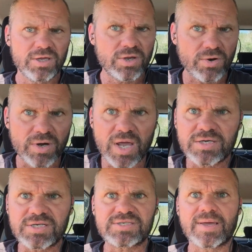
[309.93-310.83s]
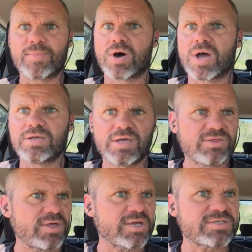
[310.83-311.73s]
You're an anti-Semite, you're
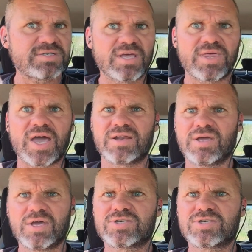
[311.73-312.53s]
this, you're that.